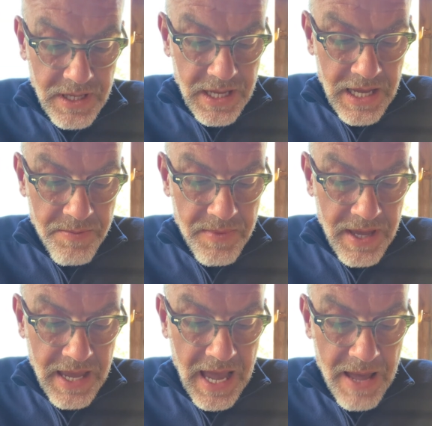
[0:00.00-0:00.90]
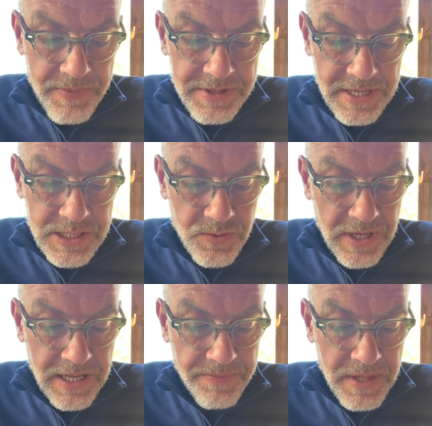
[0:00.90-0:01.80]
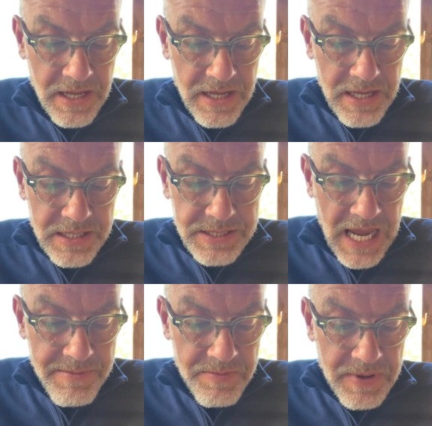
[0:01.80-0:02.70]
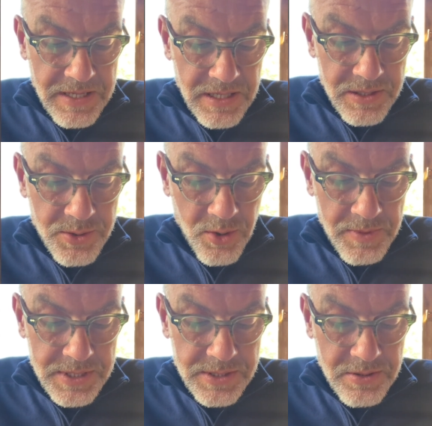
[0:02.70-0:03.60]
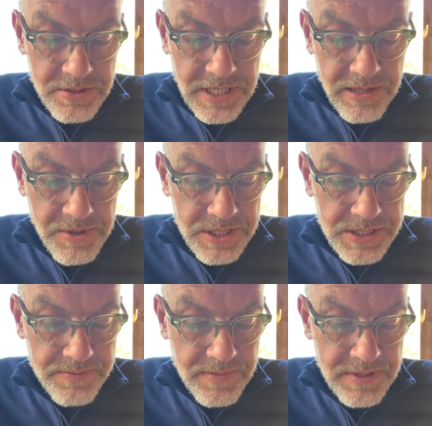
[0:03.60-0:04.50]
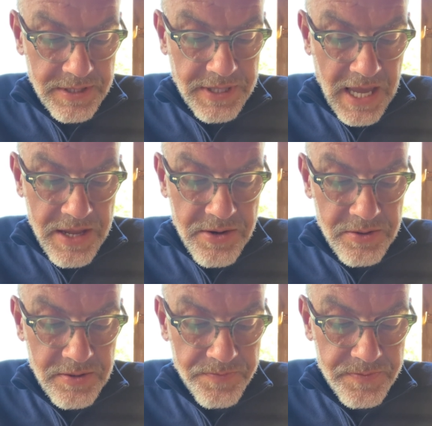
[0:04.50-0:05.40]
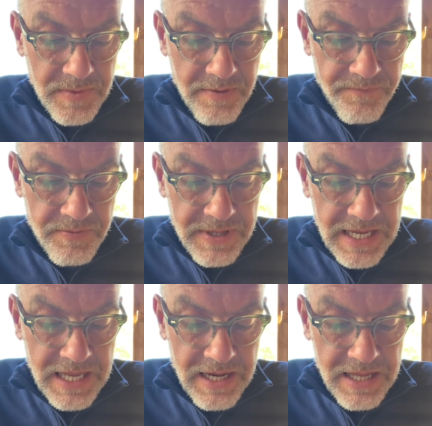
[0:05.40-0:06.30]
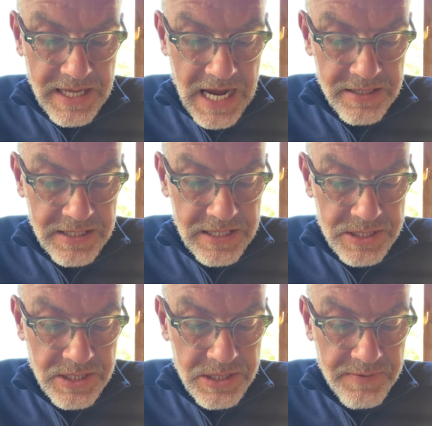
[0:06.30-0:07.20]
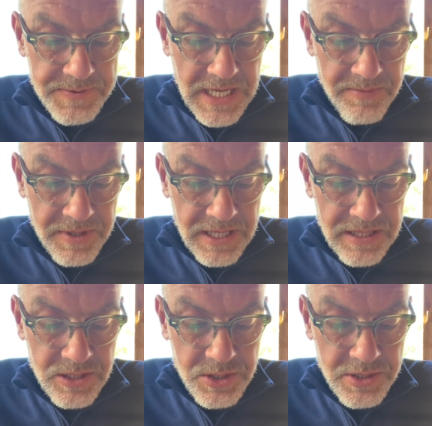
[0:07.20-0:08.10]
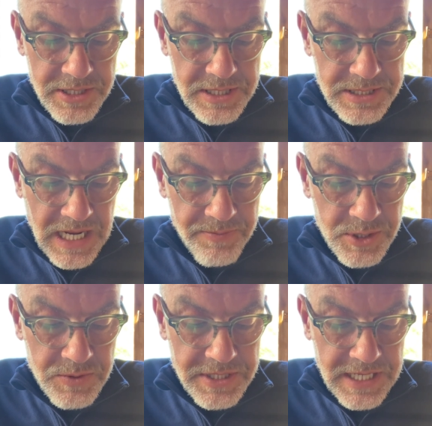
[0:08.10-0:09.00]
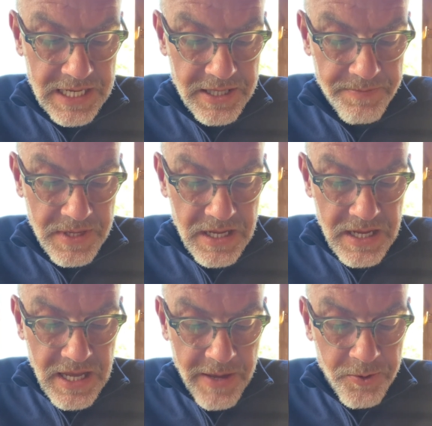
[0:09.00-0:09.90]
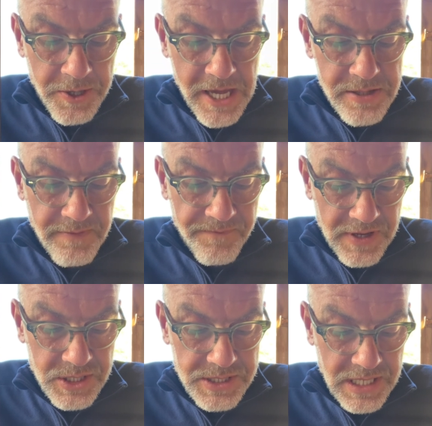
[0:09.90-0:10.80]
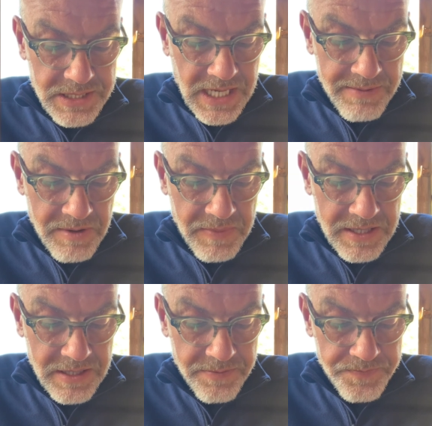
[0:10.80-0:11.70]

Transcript: Um, it happened this way Simon Peter, Thomas called Didymus, Nathanael from Canaan in Galilee, the sons of Zebedee, the two other disciples were together. I'm going out to fish, said Simon Peter.